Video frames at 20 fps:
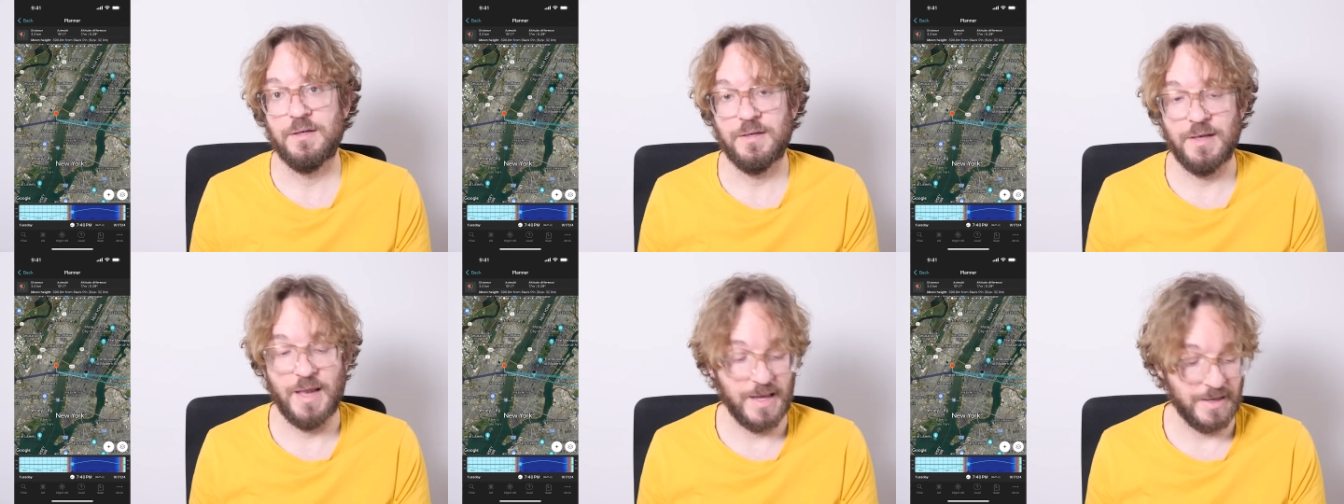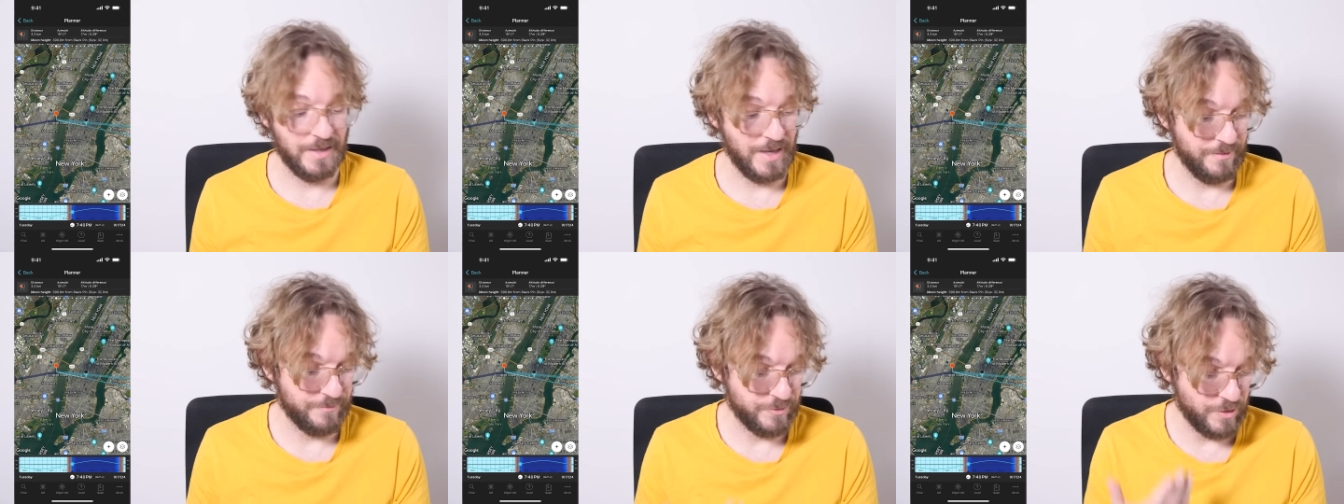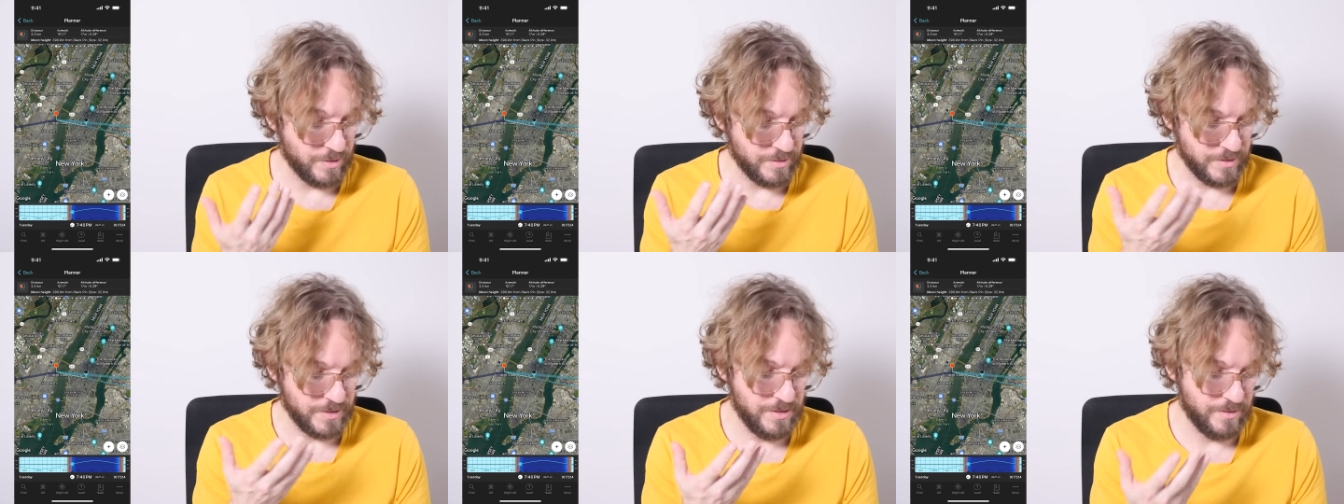Like I've
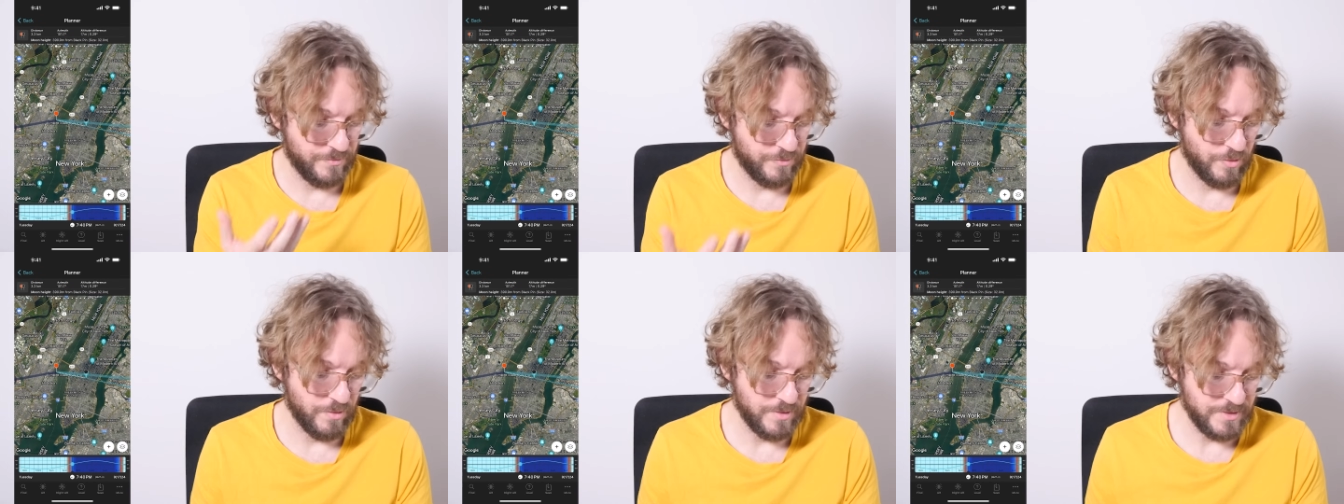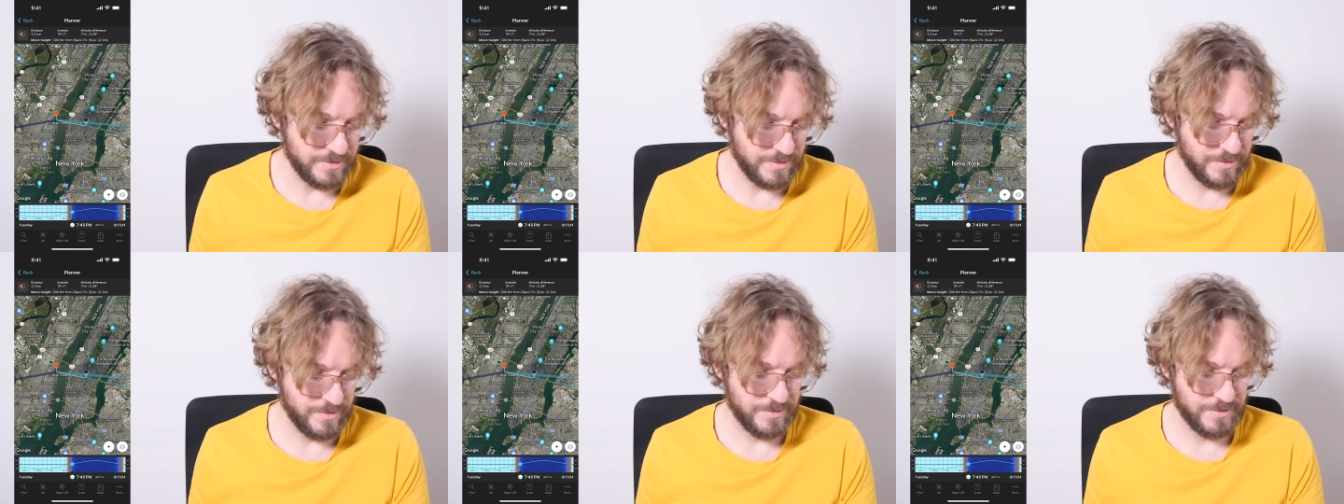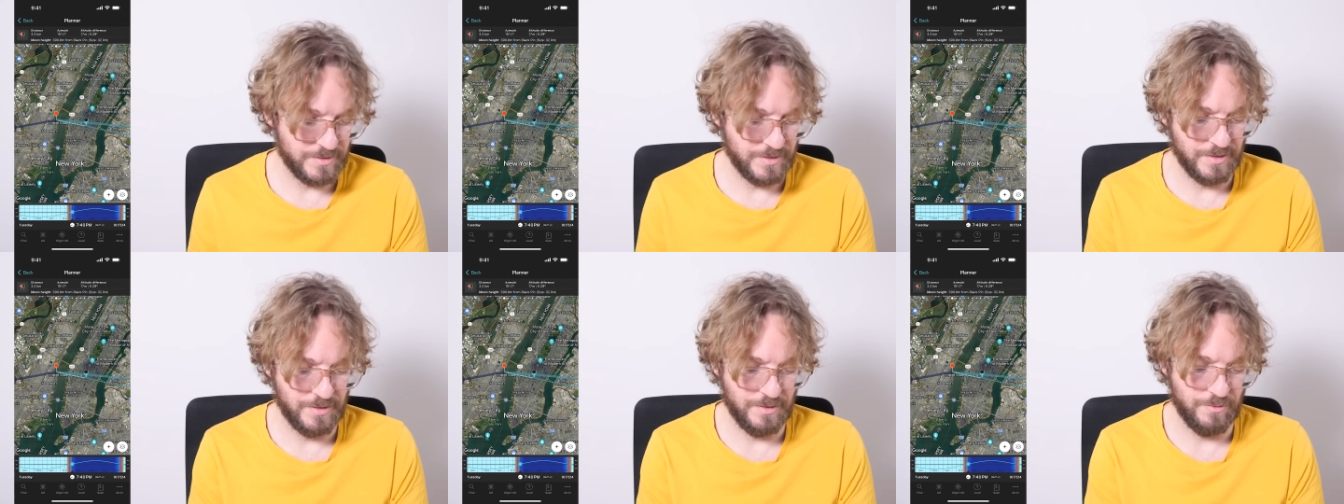done here, for
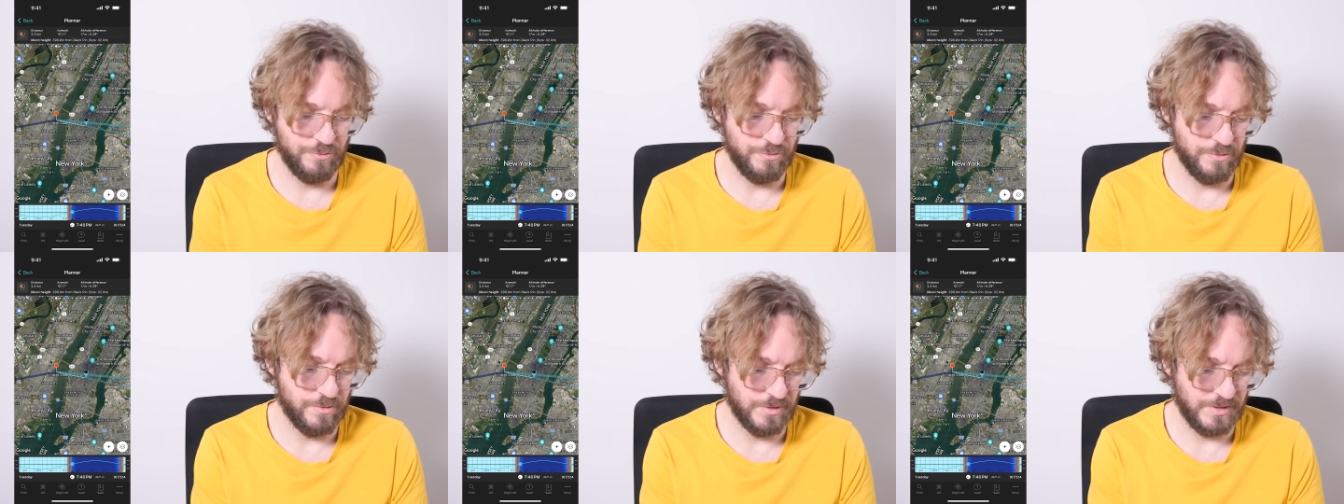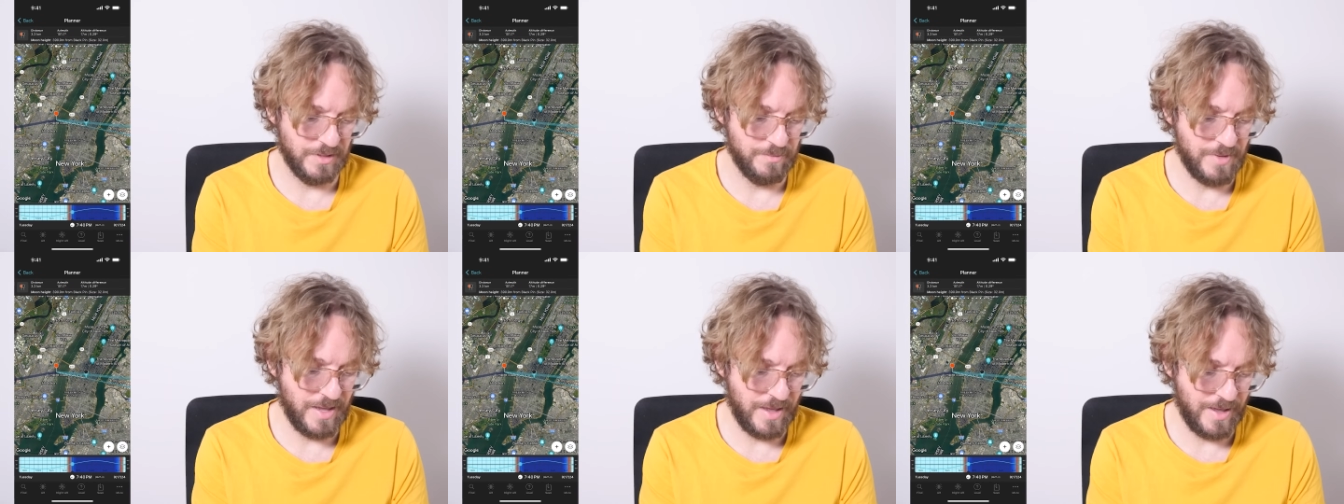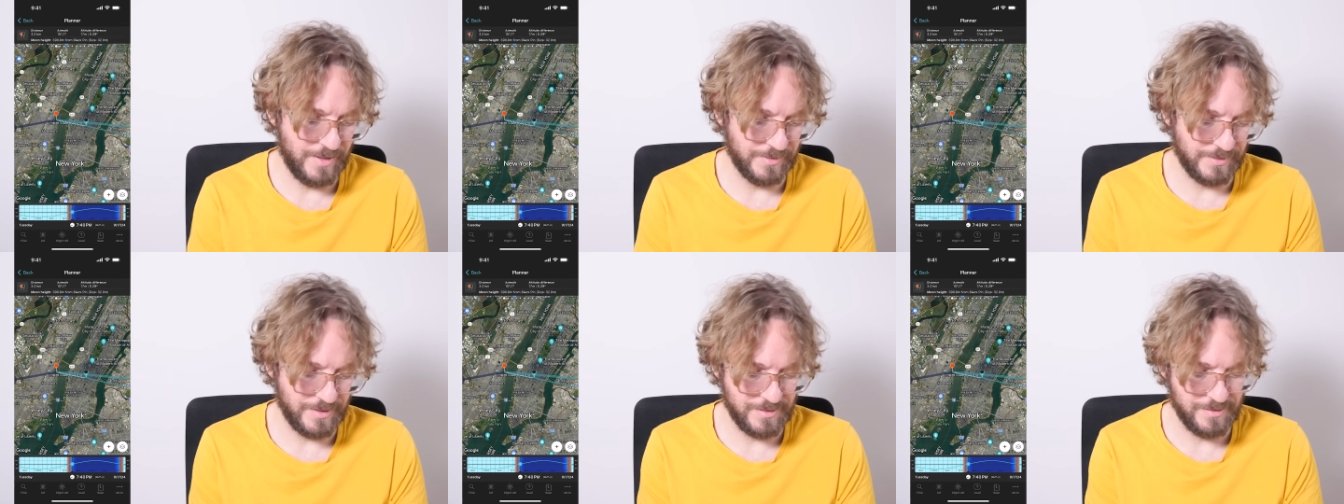instance, in New York, in
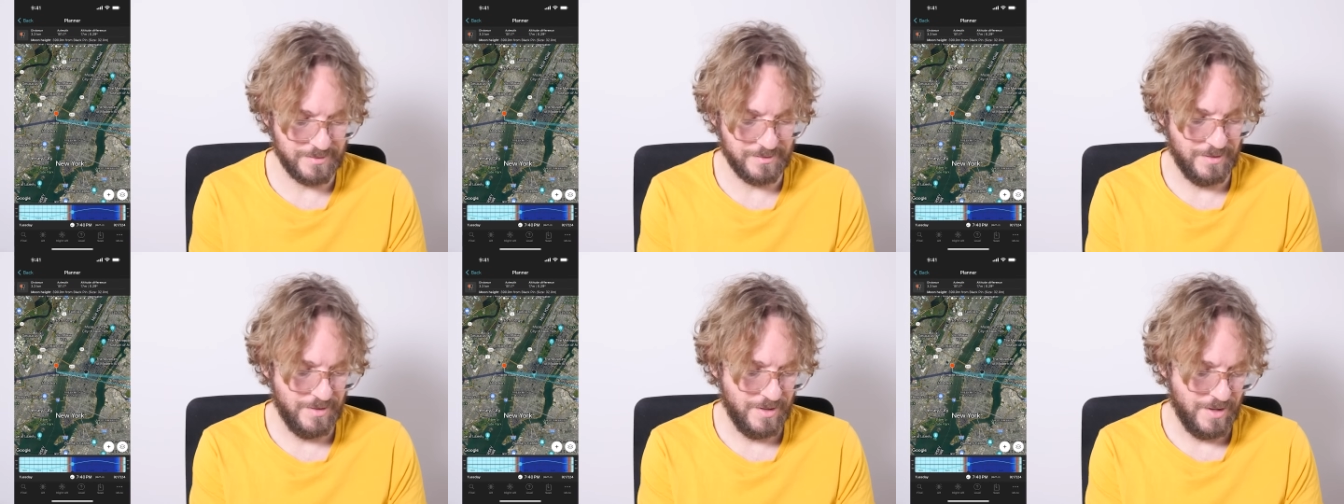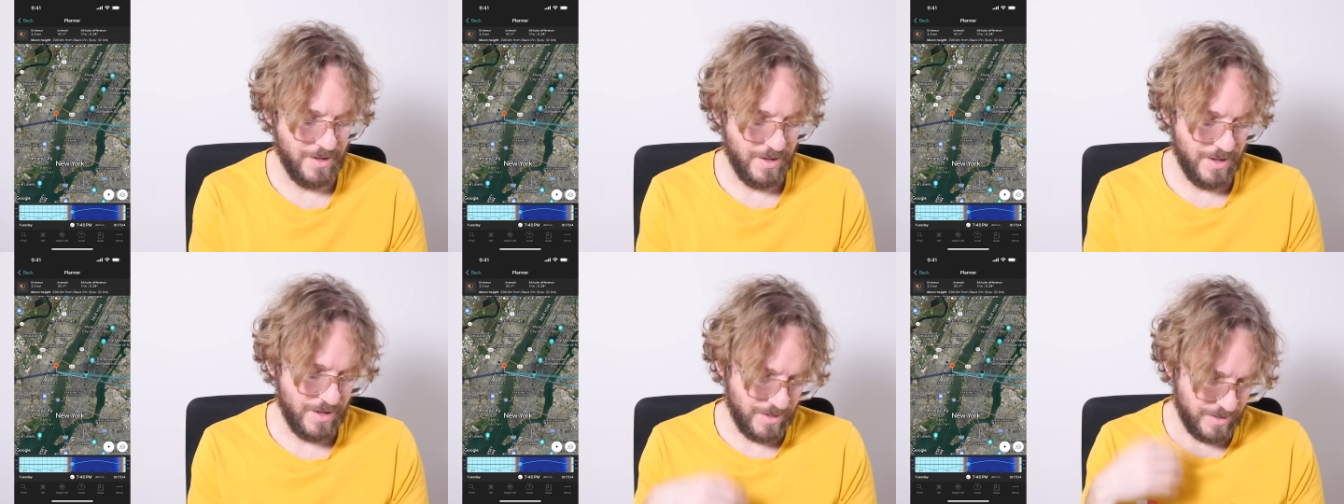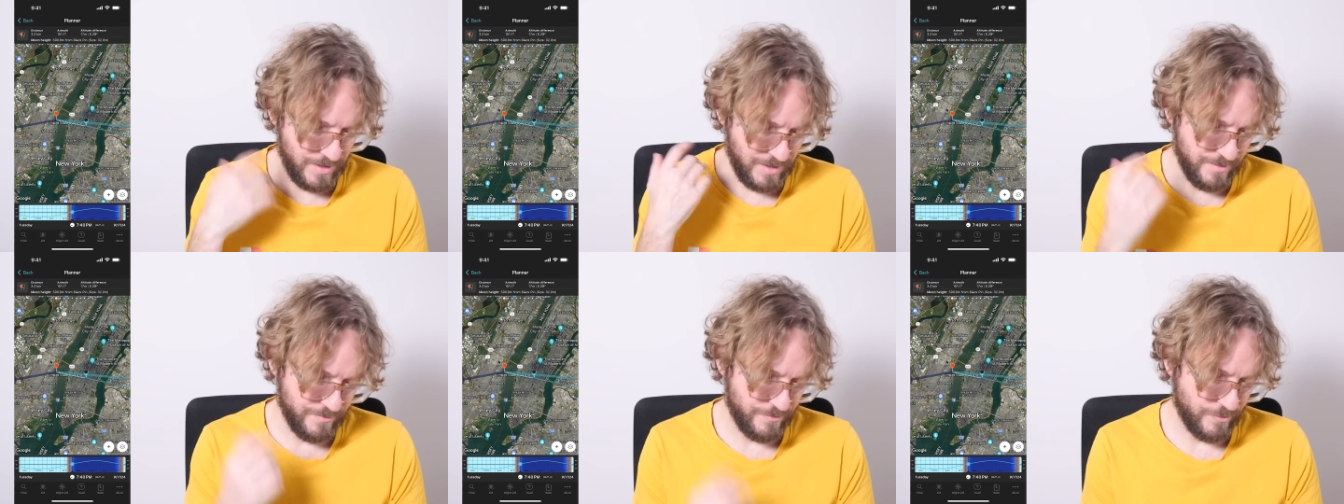Manhattan,
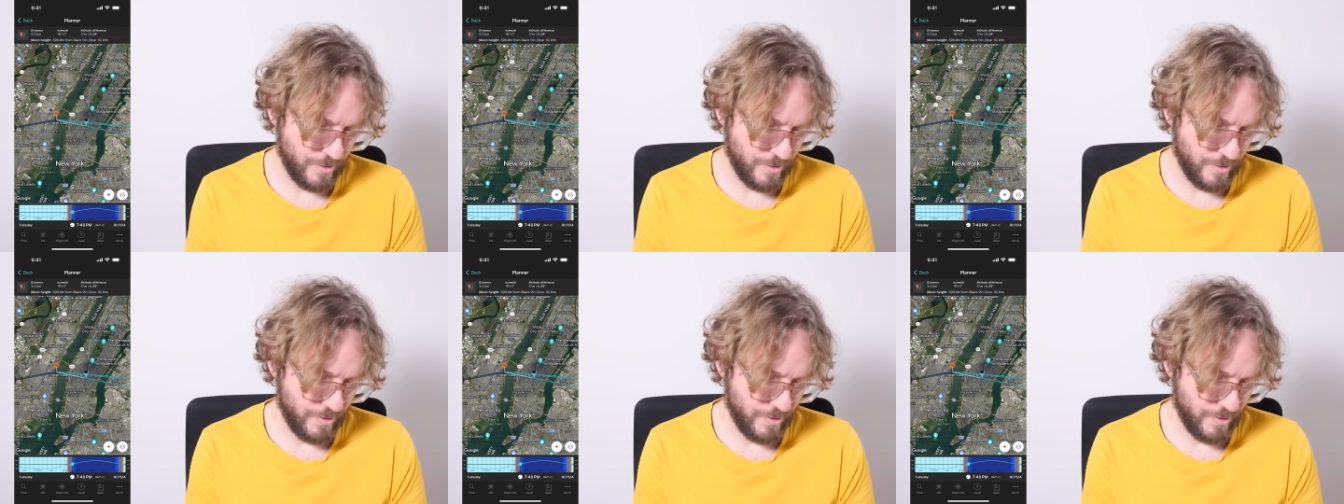if